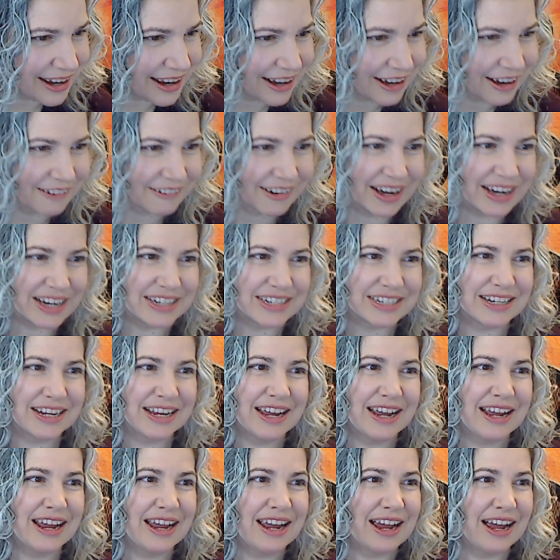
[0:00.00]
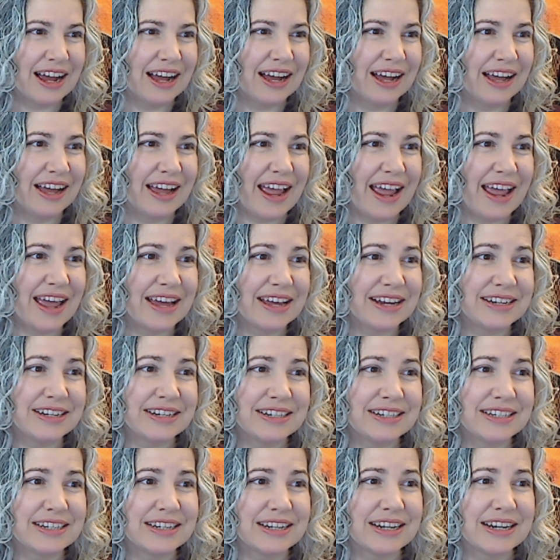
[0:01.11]
great.
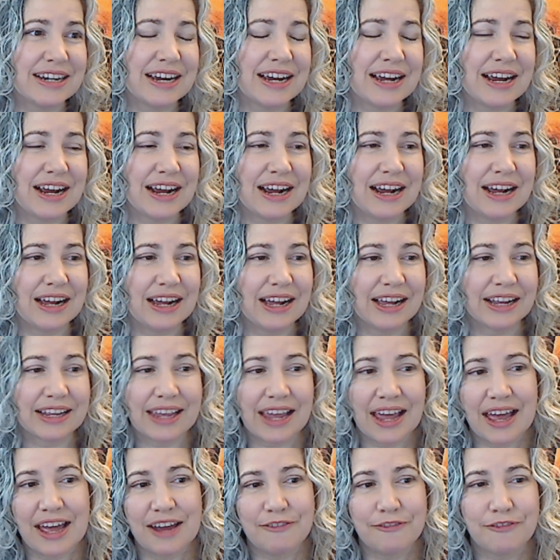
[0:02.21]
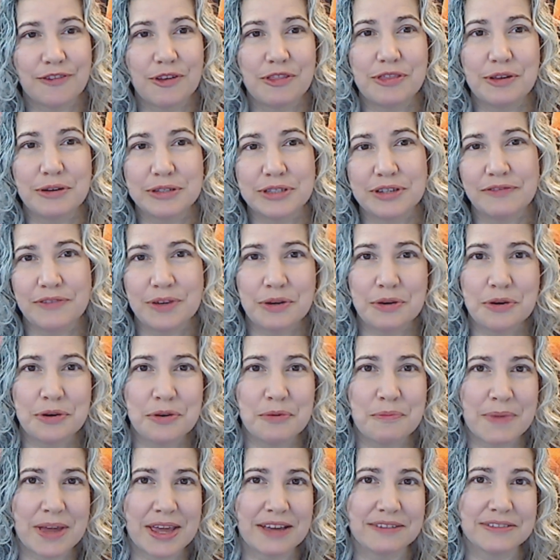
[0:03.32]
And again, for those of you who
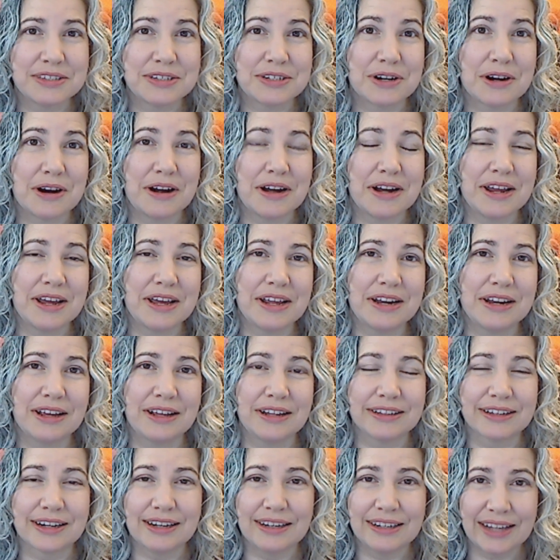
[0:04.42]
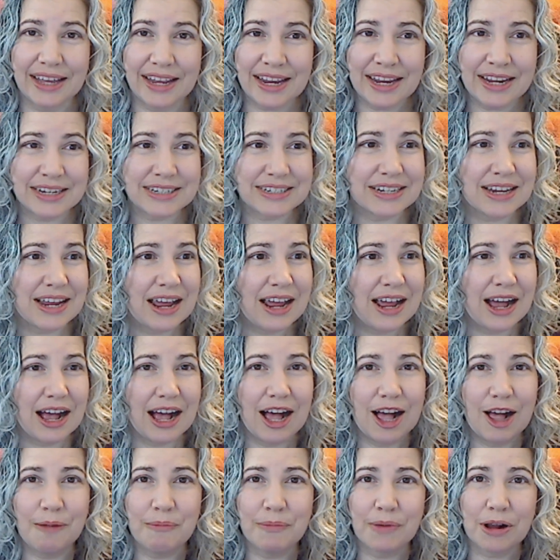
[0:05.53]
may have started a little late,
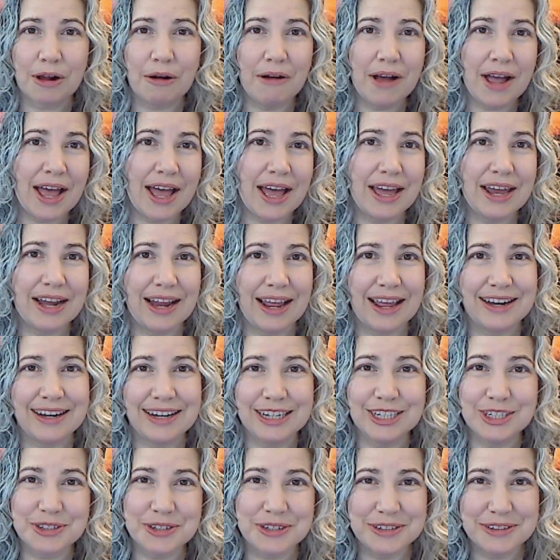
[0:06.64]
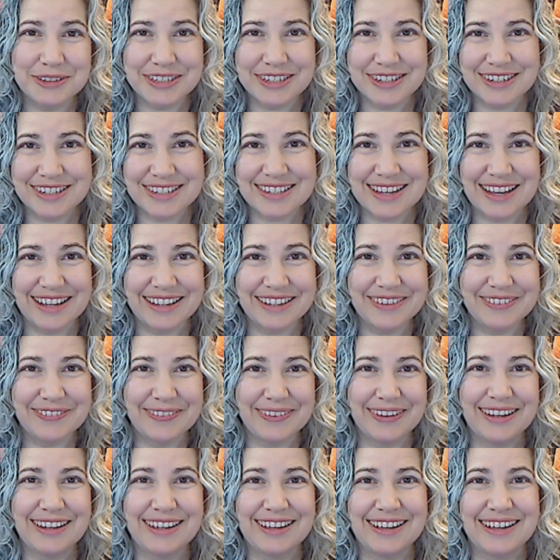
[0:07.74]
go ahead and introduce yourself
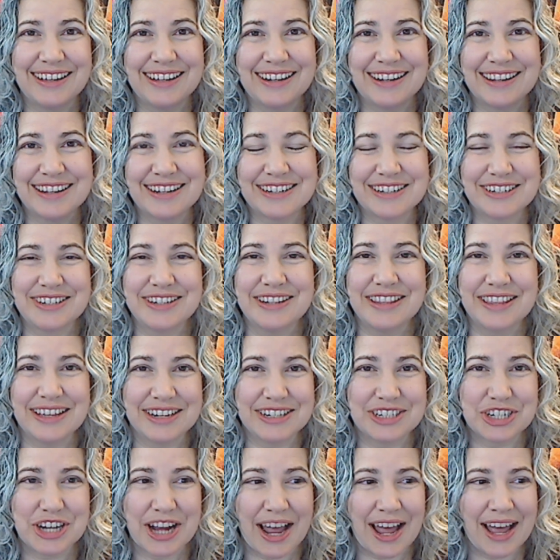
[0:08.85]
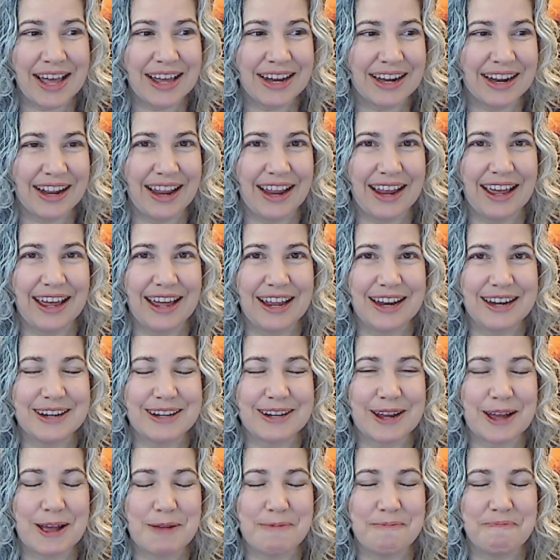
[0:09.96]
in the chat
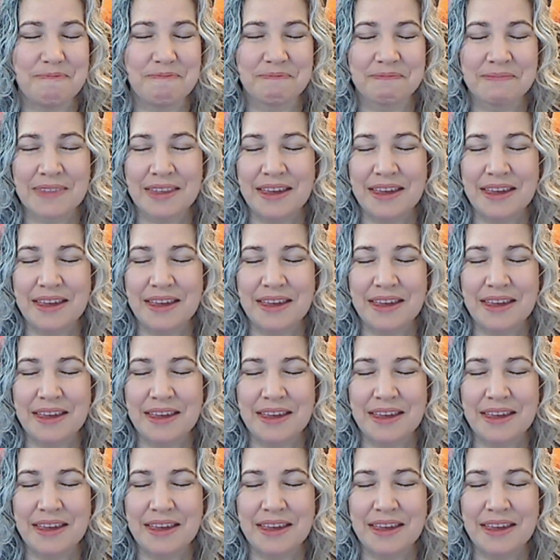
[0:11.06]
and